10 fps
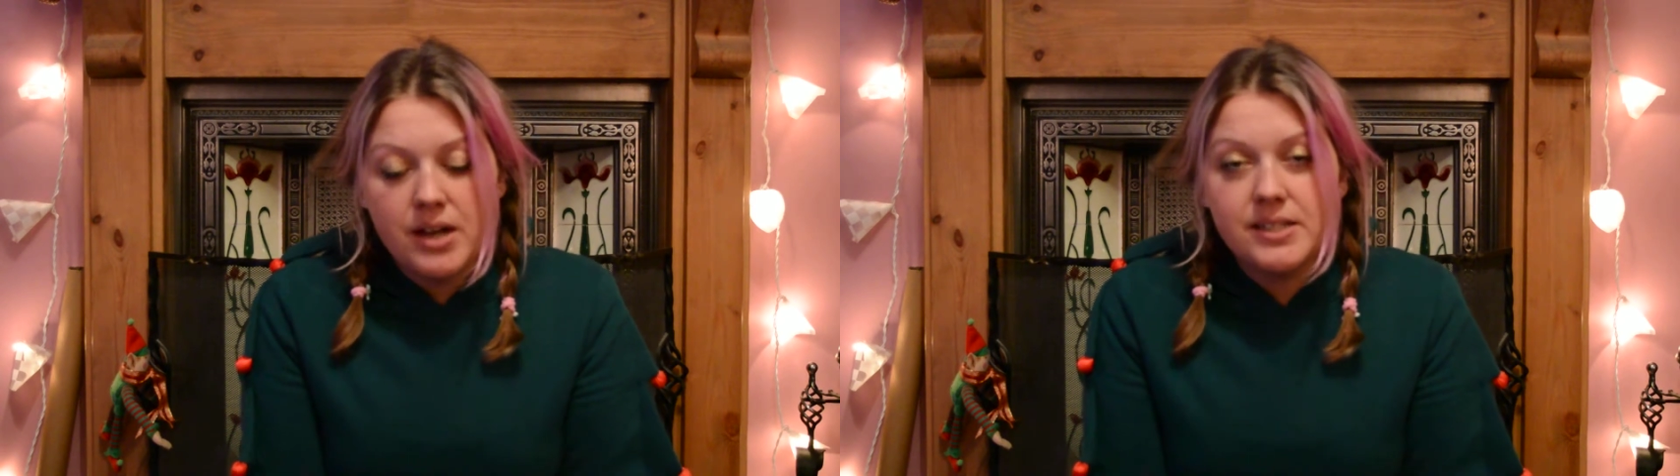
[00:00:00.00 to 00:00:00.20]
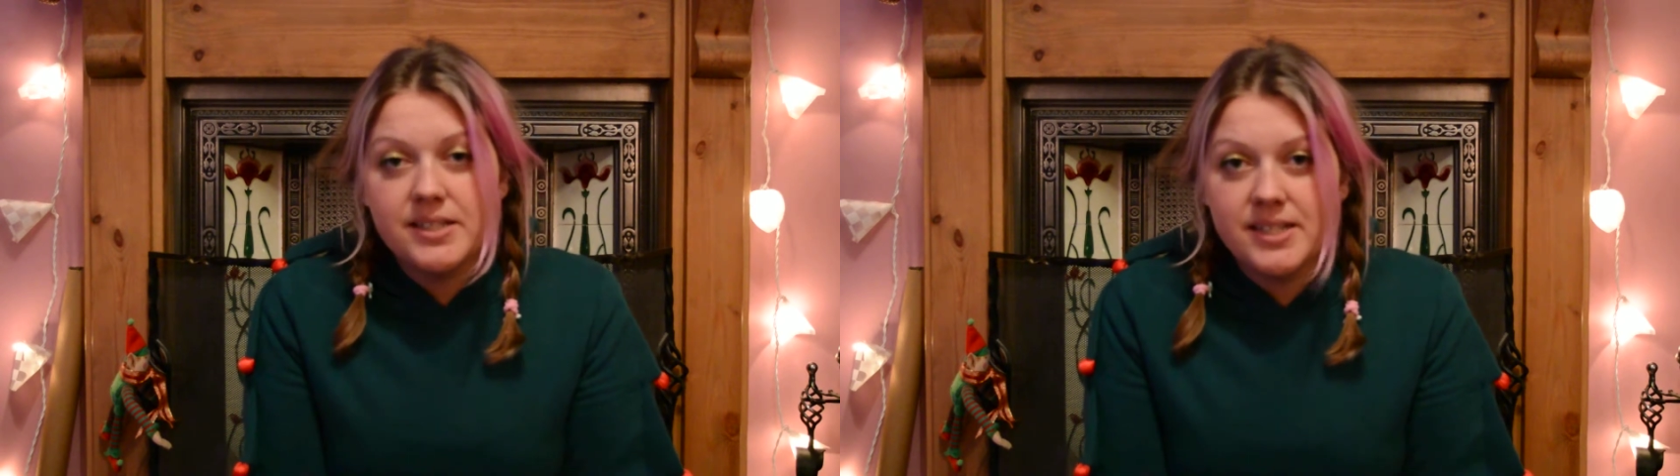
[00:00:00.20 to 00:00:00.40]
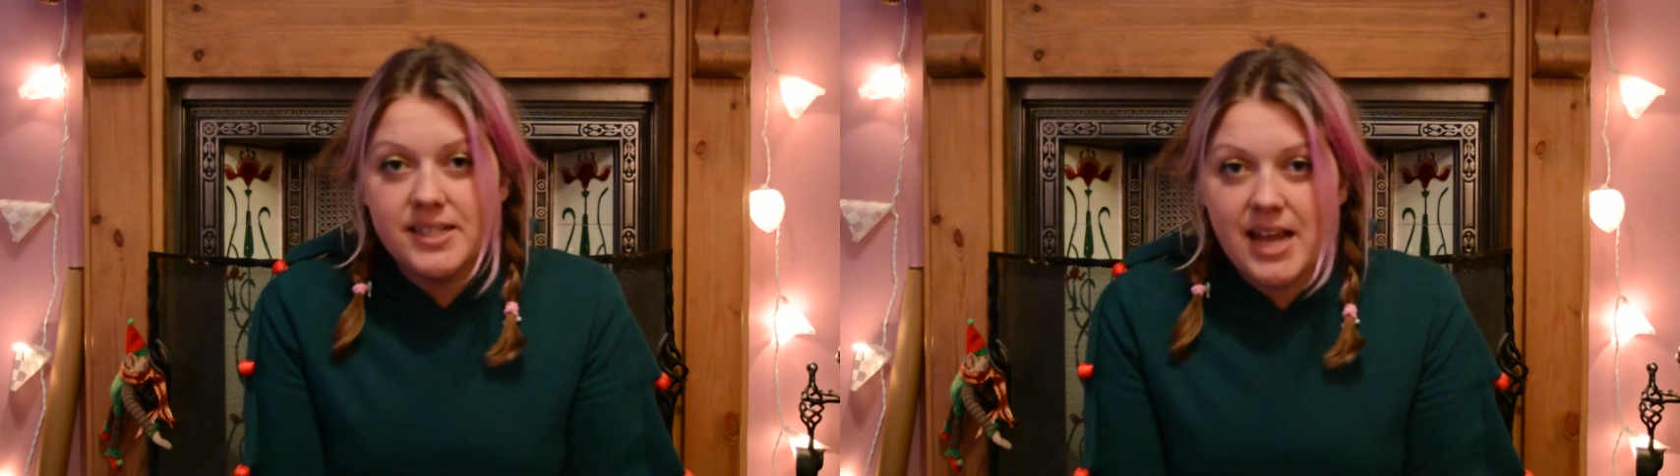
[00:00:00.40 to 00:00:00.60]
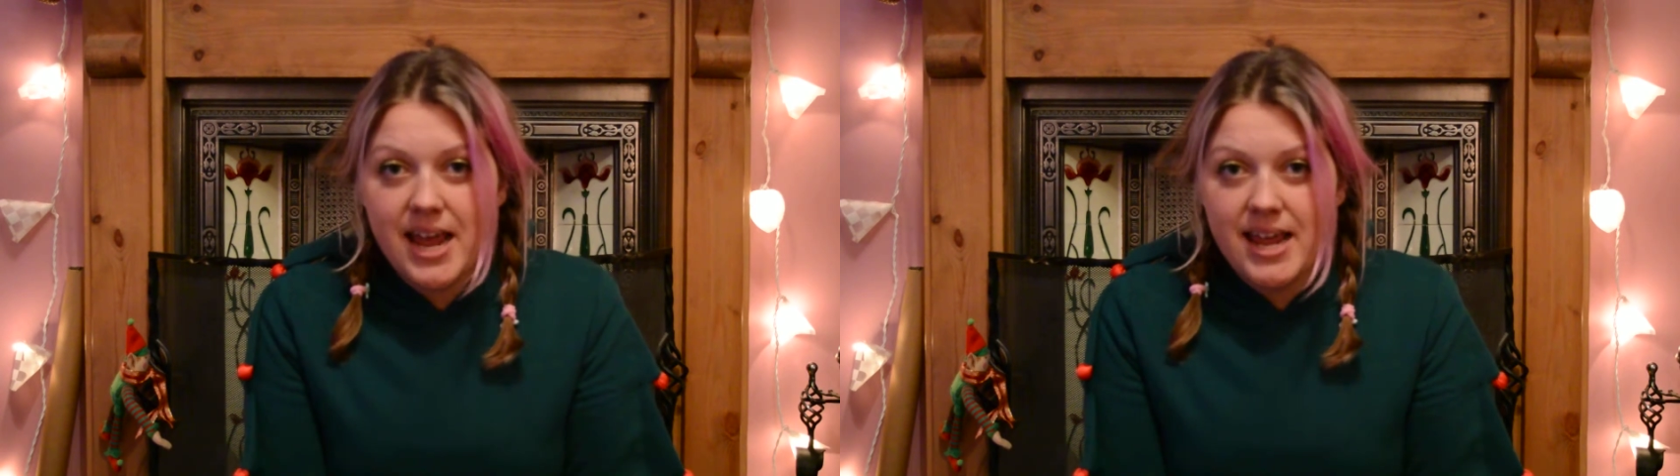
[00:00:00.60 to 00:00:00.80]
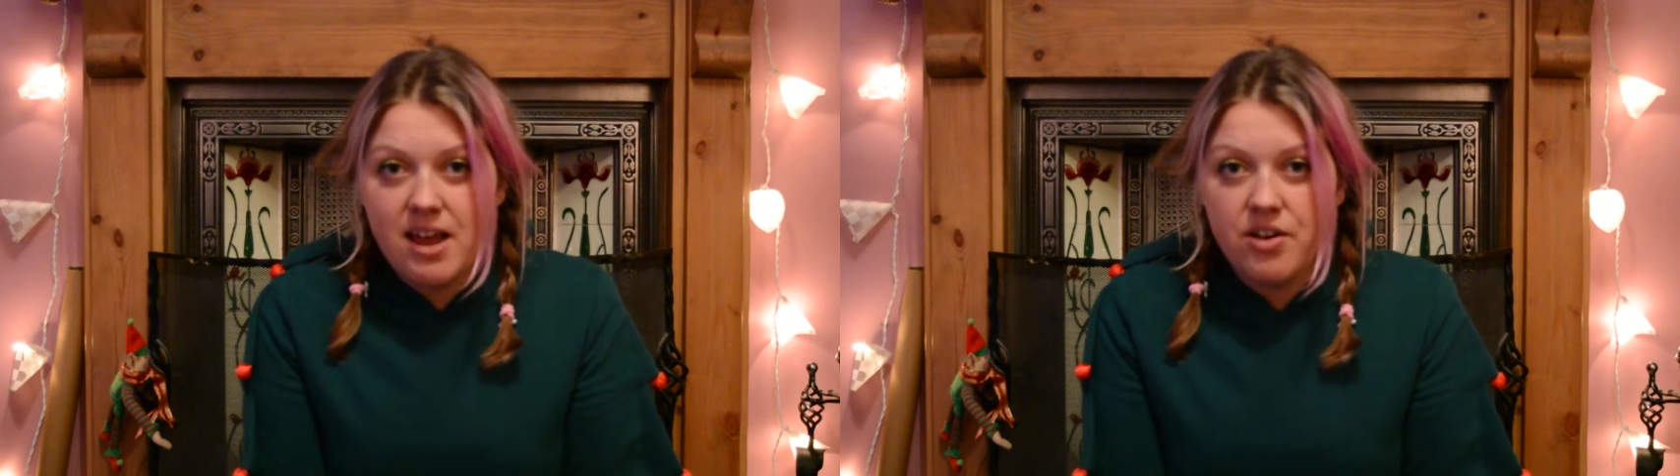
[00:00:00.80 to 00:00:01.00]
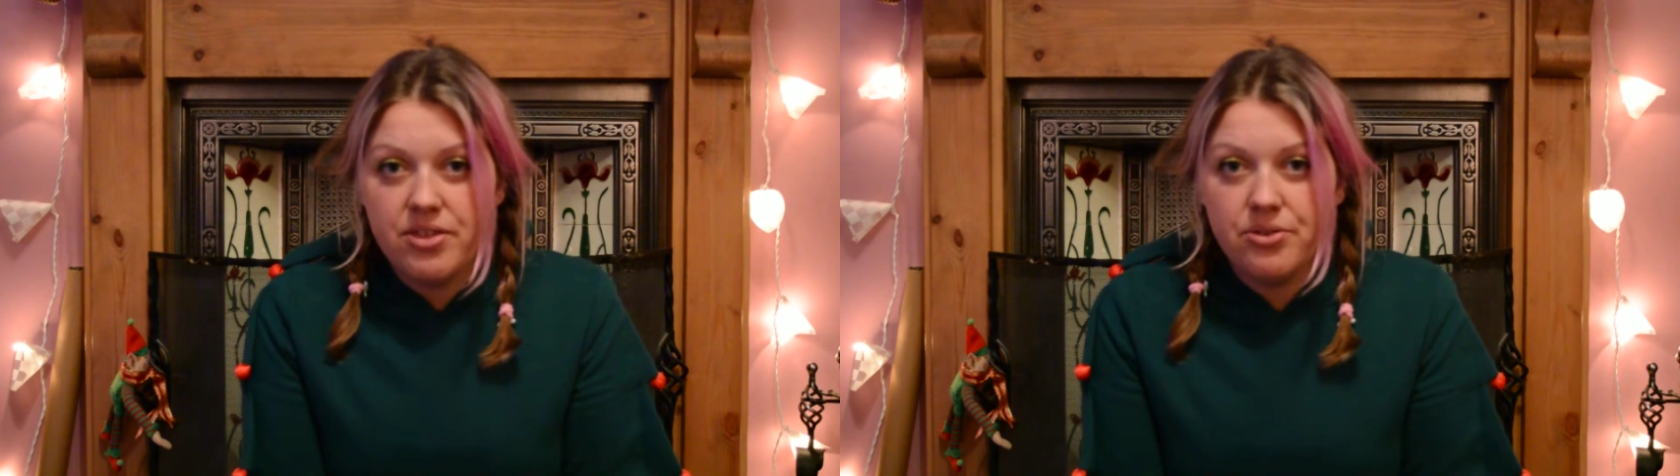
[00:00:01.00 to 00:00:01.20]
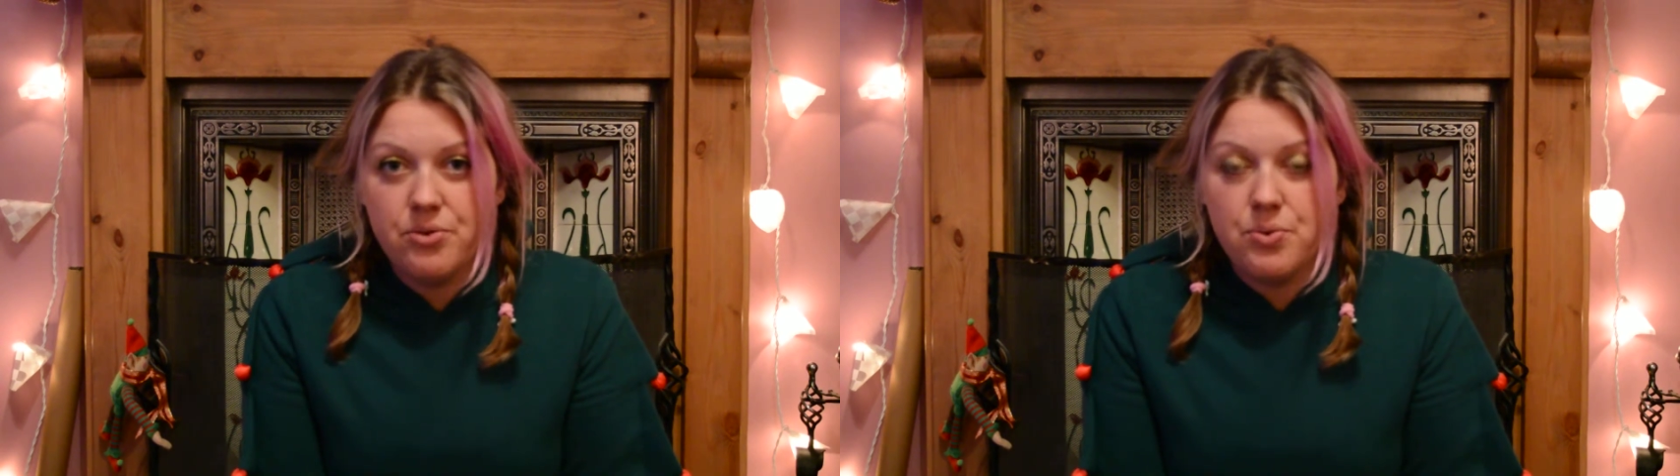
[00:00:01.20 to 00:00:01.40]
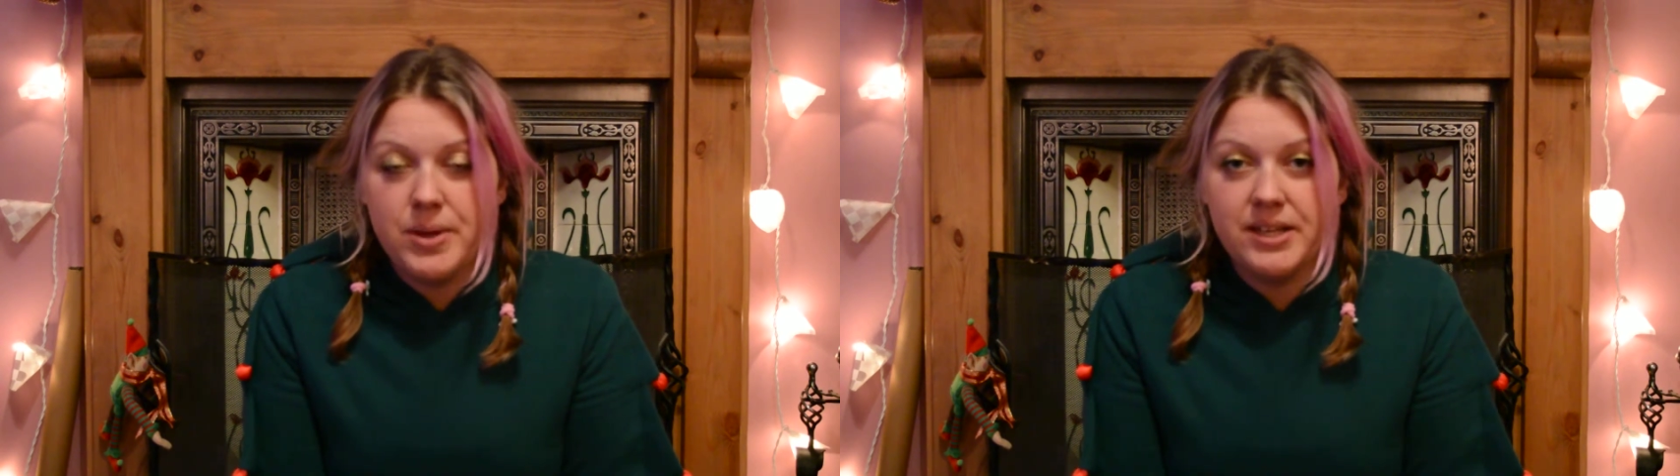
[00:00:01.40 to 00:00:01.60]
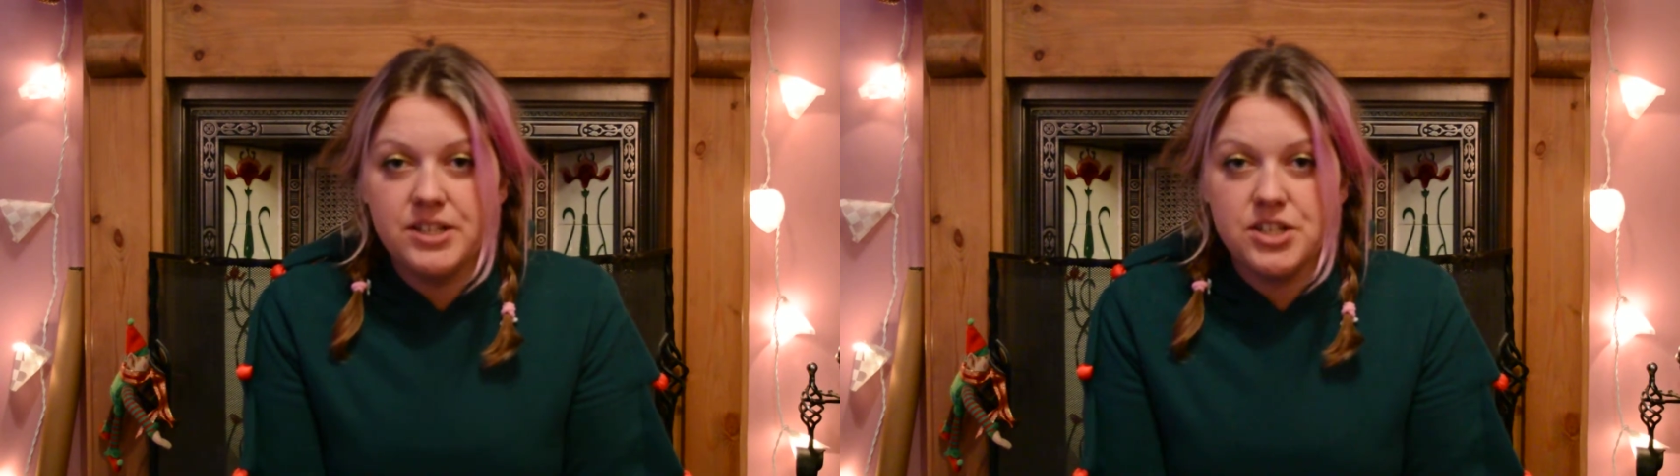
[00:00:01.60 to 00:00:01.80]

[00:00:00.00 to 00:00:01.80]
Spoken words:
Today I thought we could